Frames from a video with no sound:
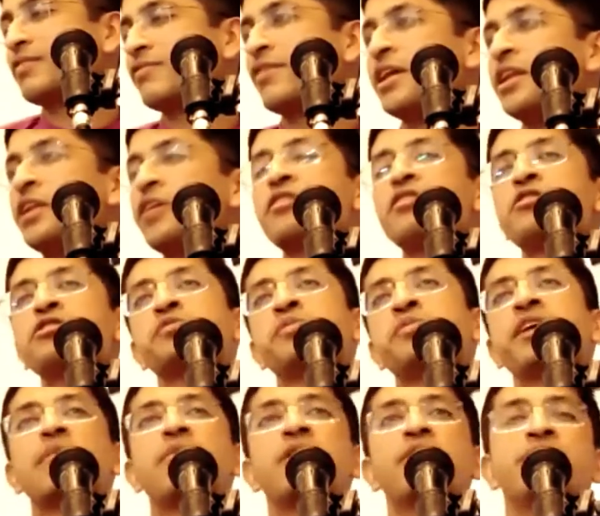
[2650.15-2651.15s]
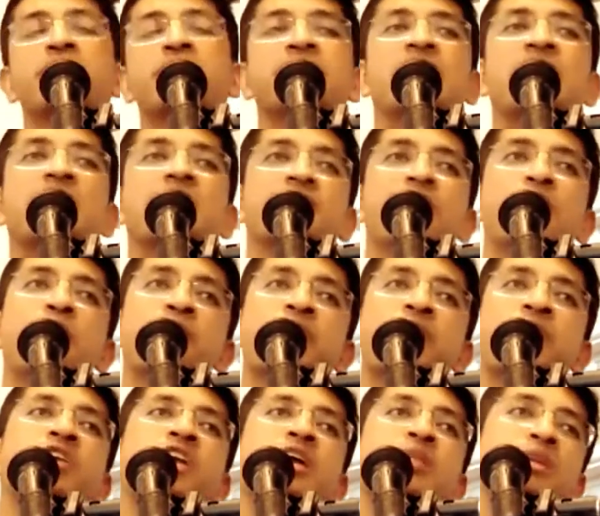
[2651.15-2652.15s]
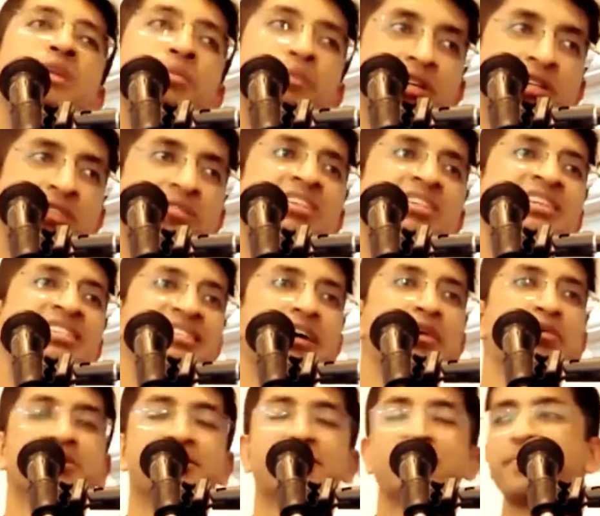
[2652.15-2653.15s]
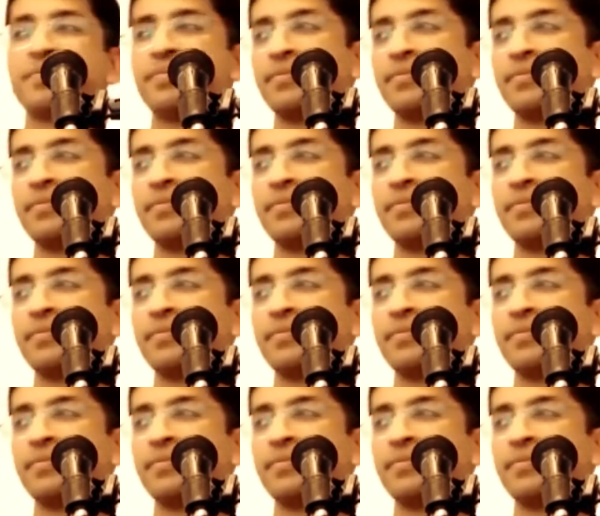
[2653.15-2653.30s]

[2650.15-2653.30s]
Whenever you speak about Vrindavan, how can you keep the Brajavasis out?